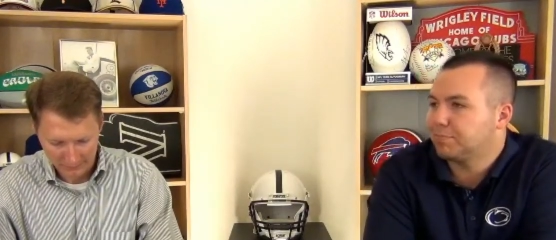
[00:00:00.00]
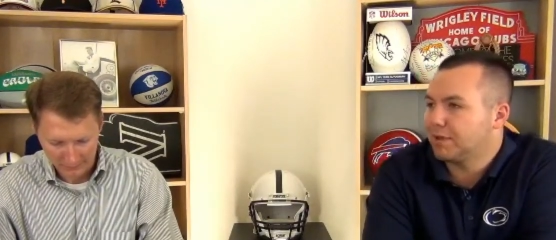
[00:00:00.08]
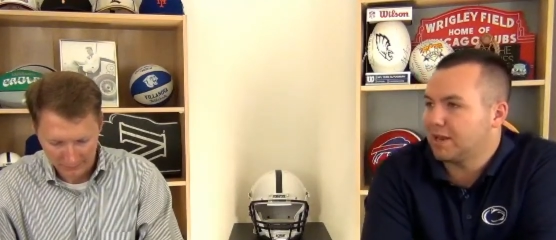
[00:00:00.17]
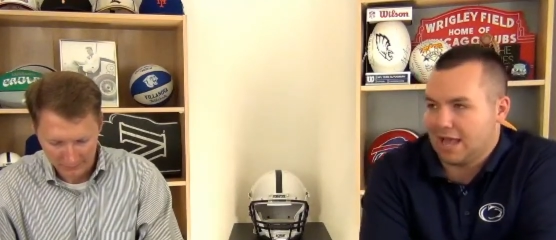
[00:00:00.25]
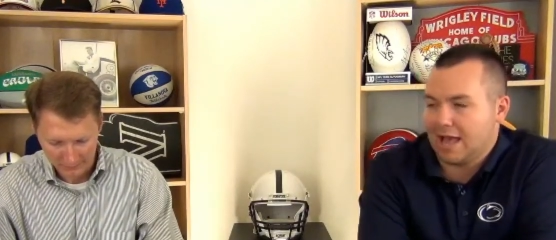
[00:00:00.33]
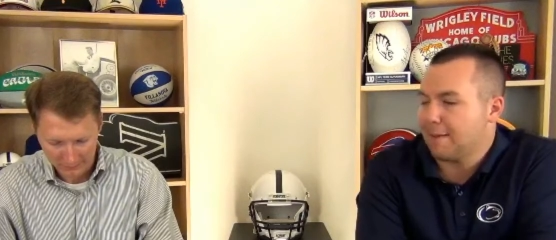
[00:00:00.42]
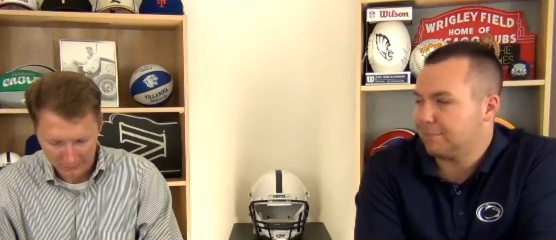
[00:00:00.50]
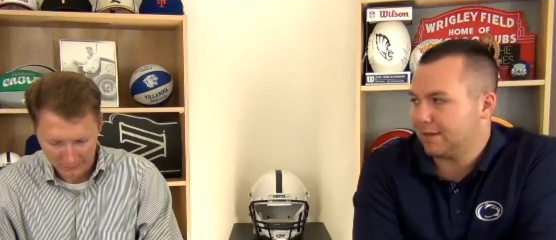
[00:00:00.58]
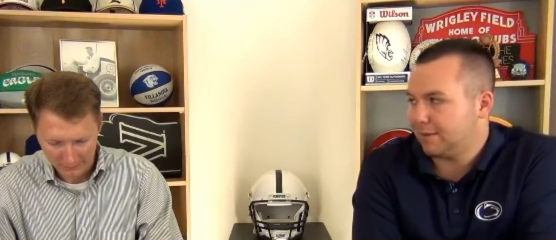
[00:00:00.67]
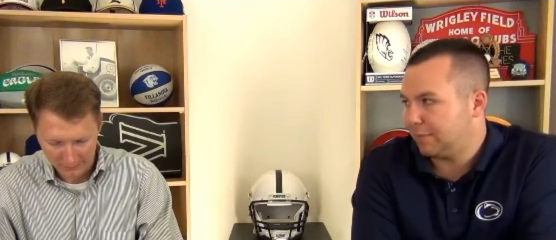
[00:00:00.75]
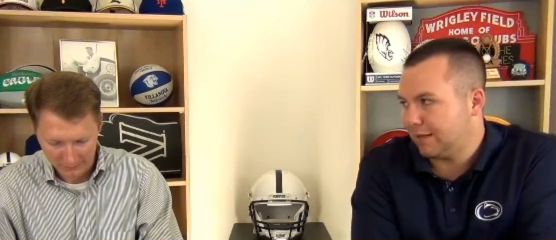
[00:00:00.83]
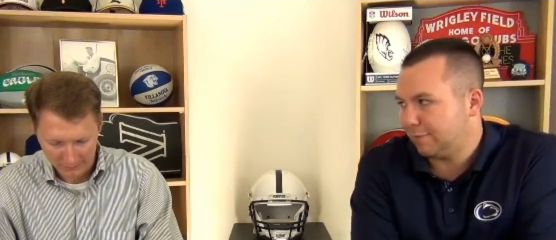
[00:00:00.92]
Speaker 1: gonna happen.
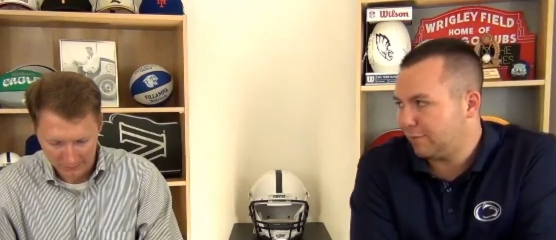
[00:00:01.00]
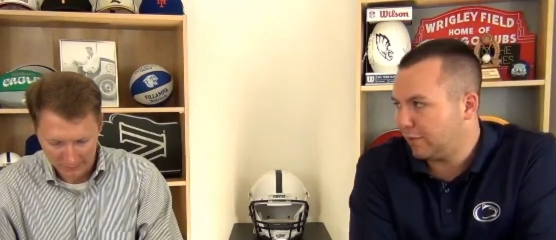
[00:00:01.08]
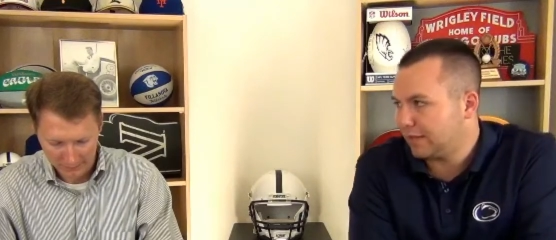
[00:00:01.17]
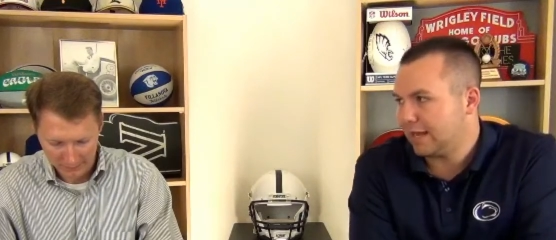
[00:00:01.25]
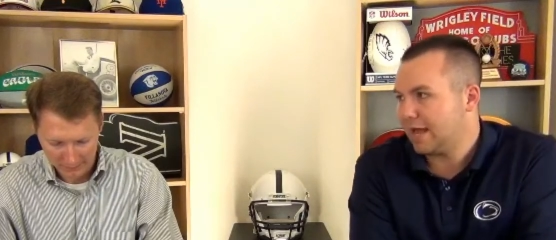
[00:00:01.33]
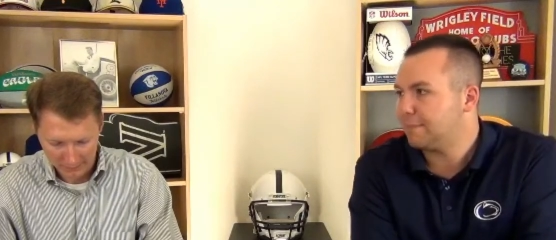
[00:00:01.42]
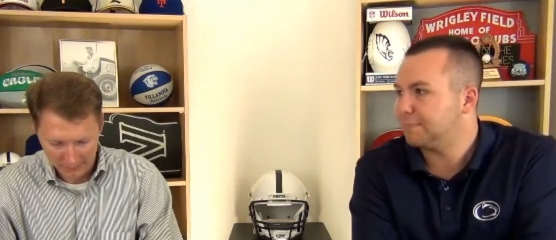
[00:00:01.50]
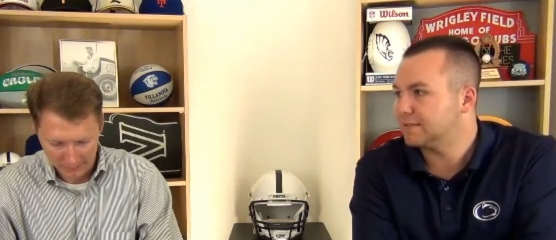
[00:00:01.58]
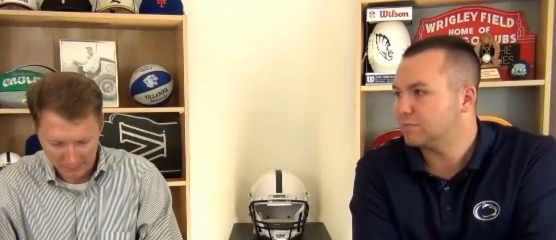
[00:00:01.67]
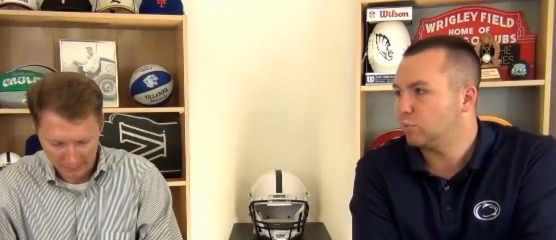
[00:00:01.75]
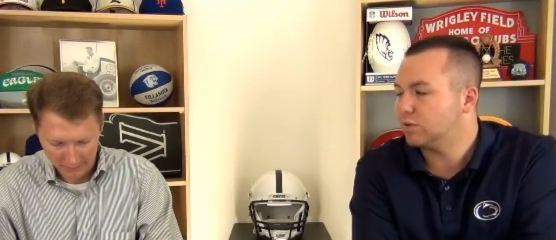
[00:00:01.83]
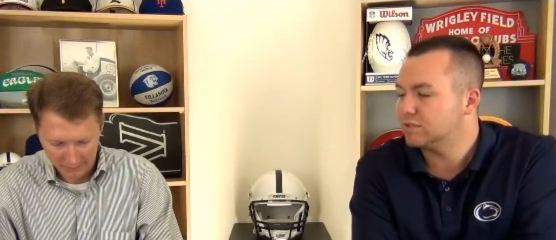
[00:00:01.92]
I mean, I feel like it
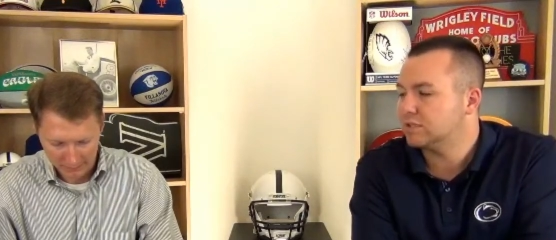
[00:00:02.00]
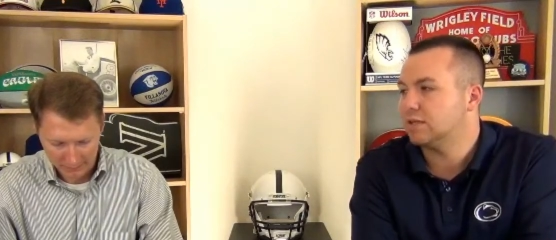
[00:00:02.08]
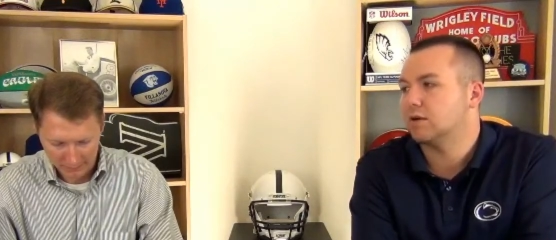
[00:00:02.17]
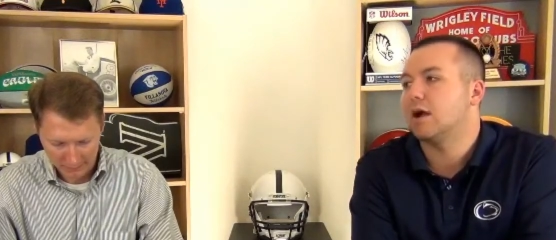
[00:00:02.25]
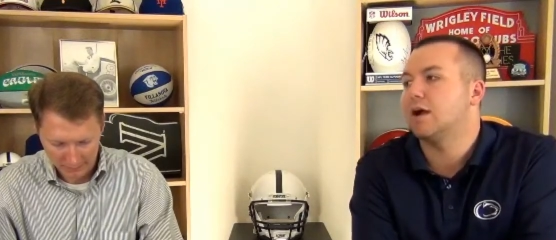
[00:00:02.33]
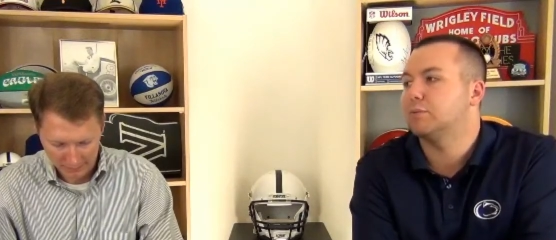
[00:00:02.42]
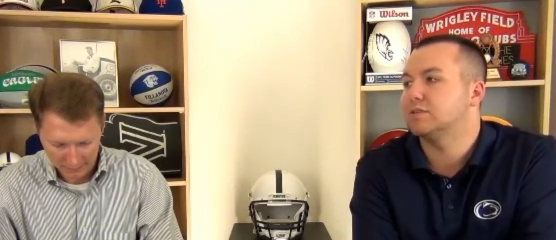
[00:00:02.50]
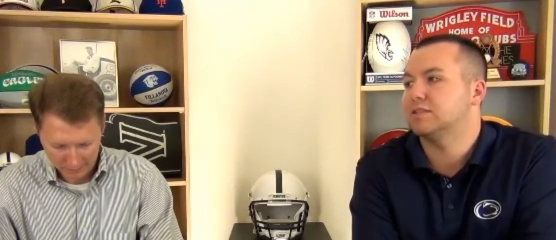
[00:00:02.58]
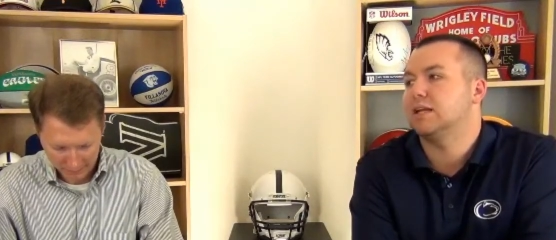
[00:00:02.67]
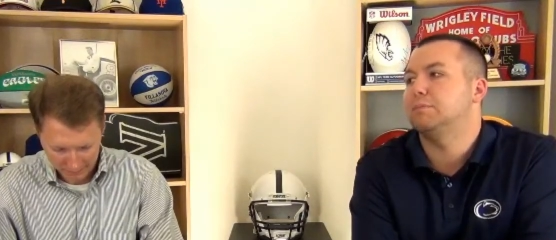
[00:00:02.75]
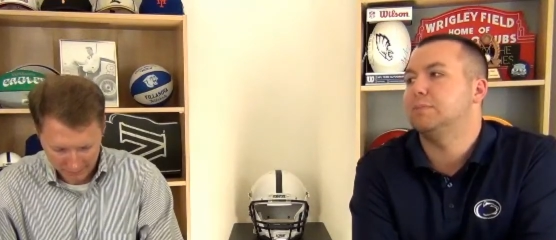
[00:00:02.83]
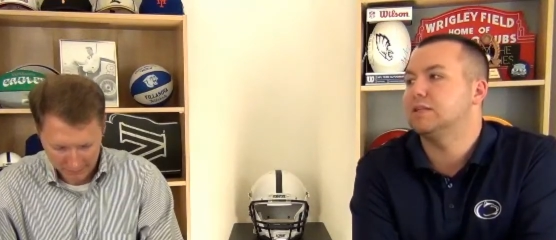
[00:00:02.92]
happens once a year. Iowa
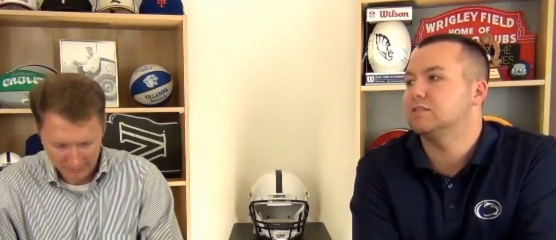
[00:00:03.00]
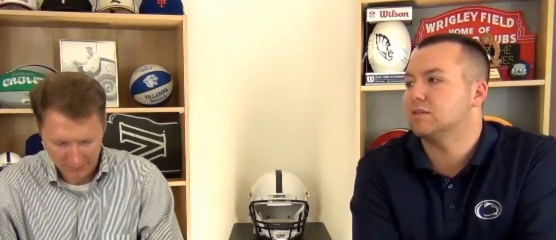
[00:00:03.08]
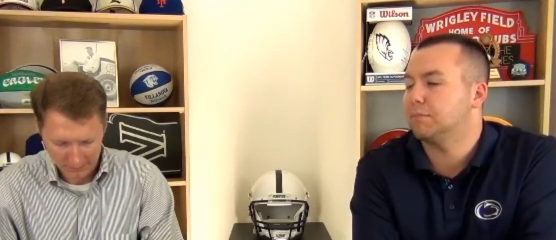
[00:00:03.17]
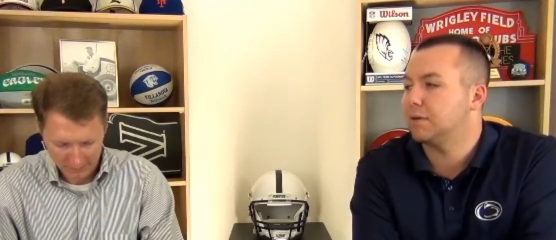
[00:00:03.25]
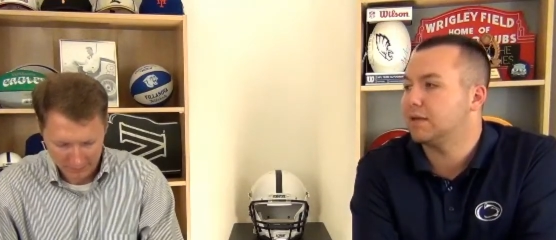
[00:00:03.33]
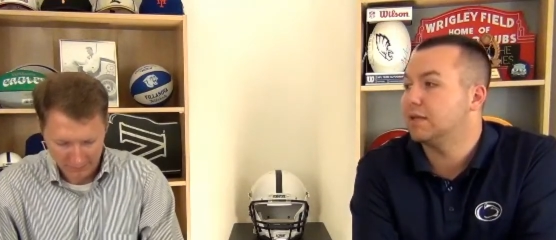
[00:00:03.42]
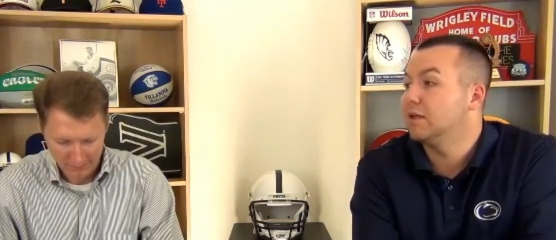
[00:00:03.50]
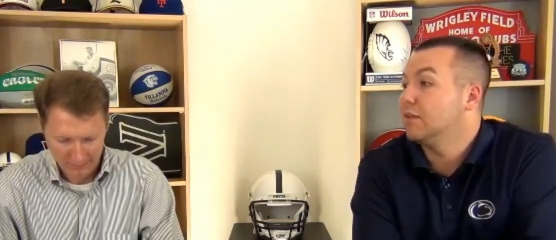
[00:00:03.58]
State beats somebody.